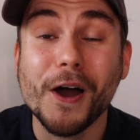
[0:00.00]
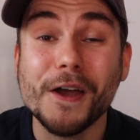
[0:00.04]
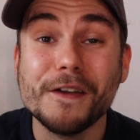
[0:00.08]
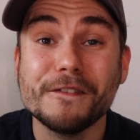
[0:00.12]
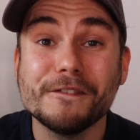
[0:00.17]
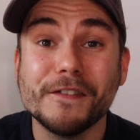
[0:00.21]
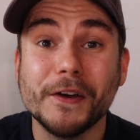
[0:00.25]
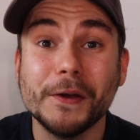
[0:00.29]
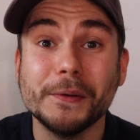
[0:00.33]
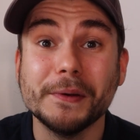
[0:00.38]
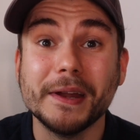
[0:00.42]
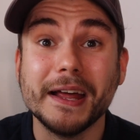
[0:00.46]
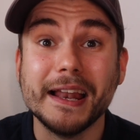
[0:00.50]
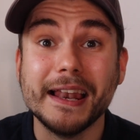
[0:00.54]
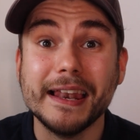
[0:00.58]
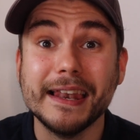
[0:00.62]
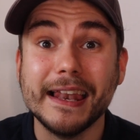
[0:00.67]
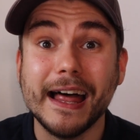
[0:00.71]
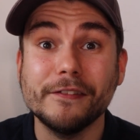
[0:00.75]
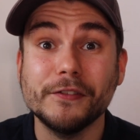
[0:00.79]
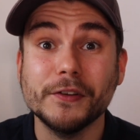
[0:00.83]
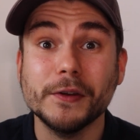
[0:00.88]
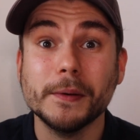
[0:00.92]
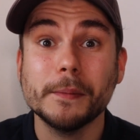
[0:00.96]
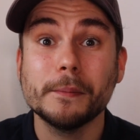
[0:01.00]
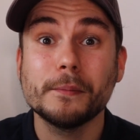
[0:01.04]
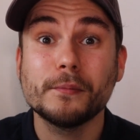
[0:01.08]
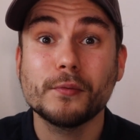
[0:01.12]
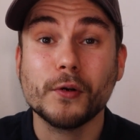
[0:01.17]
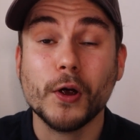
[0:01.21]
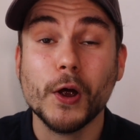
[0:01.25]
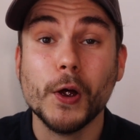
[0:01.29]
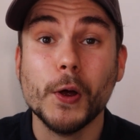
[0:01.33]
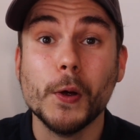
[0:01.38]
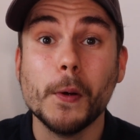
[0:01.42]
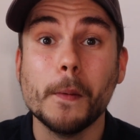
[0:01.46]
iPhone 11
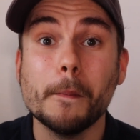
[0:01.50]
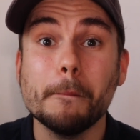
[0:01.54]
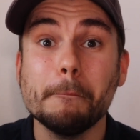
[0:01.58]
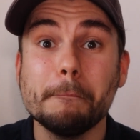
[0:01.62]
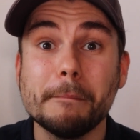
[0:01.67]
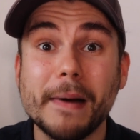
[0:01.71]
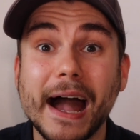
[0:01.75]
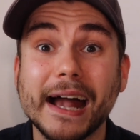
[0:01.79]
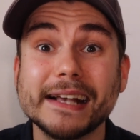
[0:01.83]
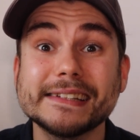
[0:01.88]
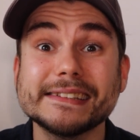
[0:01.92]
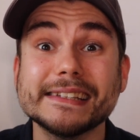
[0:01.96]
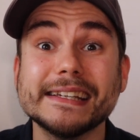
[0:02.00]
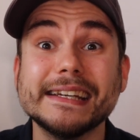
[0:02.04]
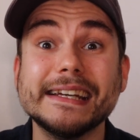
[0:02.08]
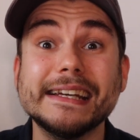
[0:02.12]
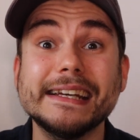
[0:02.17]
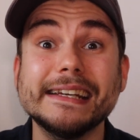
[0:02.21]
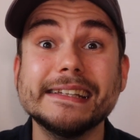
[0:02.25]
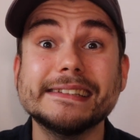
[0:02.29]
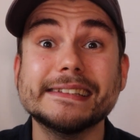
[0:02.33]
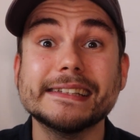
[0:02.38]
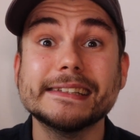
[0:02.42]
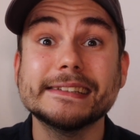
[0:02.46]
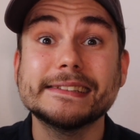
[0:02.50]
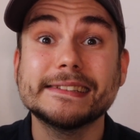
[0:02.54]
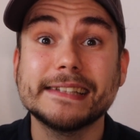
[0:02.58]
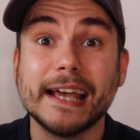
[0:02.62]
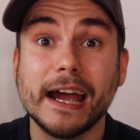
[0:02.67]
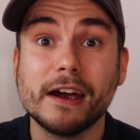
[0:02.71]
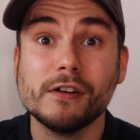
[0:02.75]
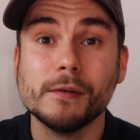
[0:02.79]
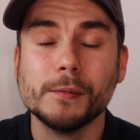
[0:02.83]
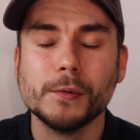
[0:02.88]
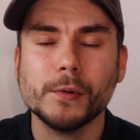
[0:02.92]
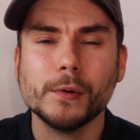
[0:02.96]
Pro Max is
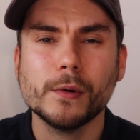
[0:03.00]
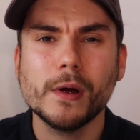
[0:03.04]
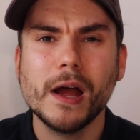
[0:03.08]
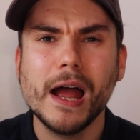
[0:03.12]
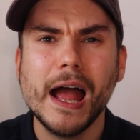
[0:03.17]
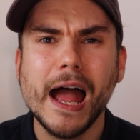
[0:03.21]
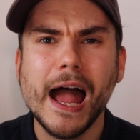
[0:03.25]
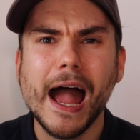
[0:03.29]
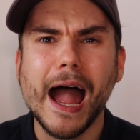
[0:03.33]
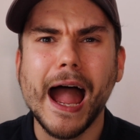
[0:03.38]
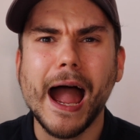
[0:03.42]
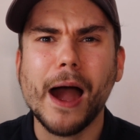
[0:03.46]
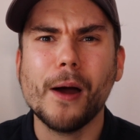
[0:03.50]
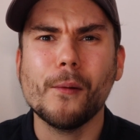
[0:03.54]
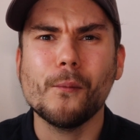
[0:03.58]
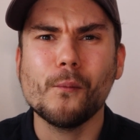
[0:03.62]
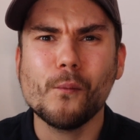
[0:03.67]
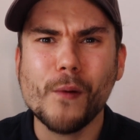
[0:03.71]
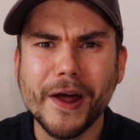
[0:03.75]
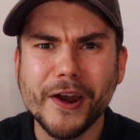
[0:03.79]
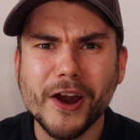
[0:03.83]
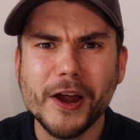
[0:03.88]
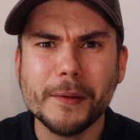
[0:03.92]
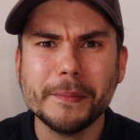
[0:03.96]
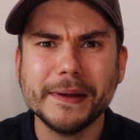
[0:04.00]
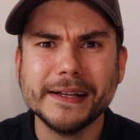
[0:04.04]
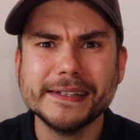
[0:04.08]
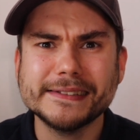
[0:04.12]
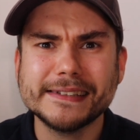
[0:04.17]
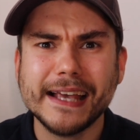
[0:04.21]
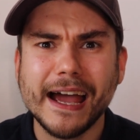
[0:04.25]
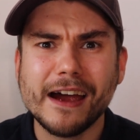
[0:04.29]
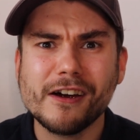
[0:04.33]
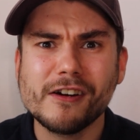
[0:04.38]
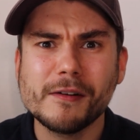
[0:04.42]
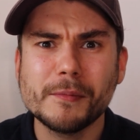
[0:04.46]
terrible. And when I mean
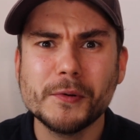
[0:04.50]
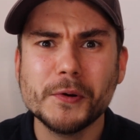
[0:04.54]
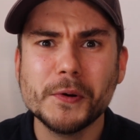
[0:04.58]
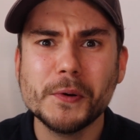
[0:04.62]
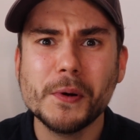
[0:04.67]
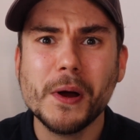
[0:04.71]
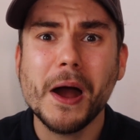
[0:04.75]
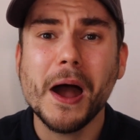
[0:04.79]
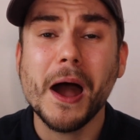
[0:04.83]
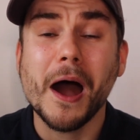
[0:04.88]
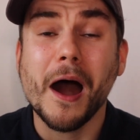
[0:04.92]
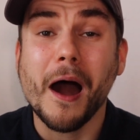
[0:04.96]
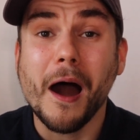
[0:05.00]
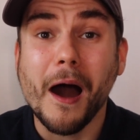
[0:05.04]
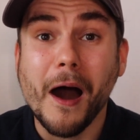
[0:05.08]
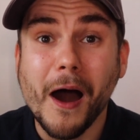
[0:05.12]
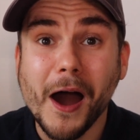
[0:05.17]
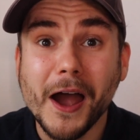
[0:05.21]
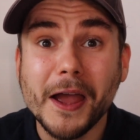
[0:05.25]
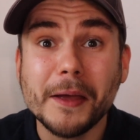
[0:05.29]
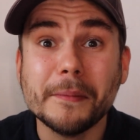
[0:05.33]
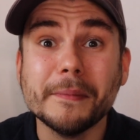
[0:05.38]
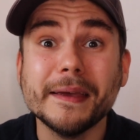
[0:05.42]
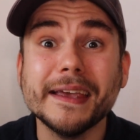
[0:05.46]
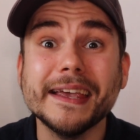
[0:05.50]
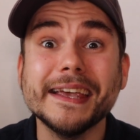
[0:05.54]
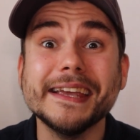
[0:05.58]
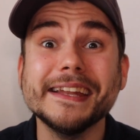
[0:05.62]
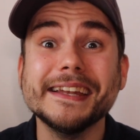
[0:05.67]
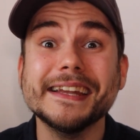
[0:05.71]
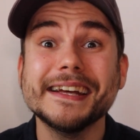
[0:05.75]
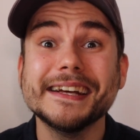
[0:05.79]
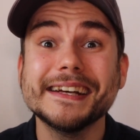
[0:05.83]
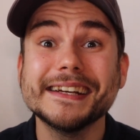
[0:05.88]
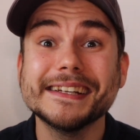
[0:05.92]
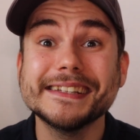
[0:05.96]
terrible, I
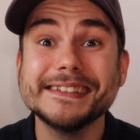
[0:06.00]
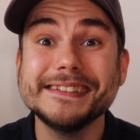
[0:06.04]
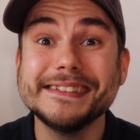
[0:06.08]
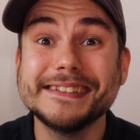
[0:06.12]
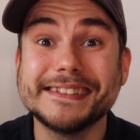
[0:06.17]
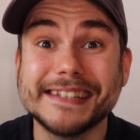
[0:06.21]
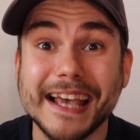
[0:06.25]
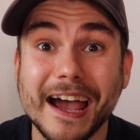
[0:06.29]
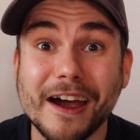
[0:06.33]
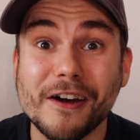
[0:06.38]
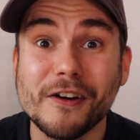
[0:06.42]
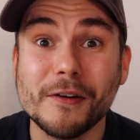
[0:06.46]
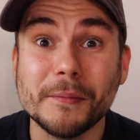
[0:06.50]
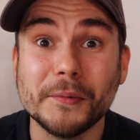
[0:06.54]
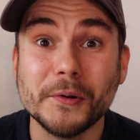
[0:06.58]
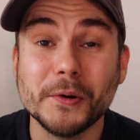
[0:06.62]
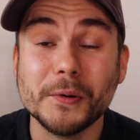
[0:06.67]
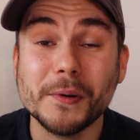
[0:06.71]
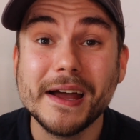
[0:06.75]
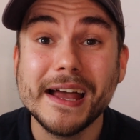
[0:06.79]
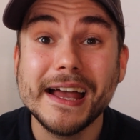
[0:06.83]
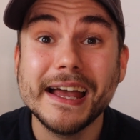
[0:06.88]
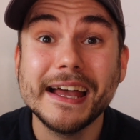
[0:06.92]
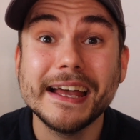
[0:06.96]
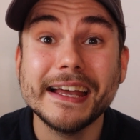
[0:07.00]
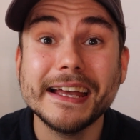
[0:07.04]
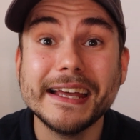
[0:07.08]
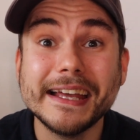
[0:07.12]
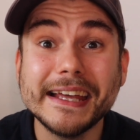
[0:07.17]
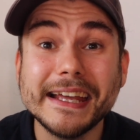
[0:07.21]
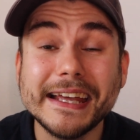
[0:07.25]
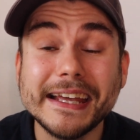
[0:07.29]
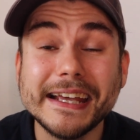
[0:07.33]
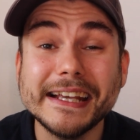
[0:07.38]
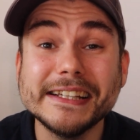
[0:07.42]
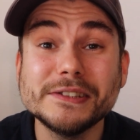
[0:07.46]
mean terrible. It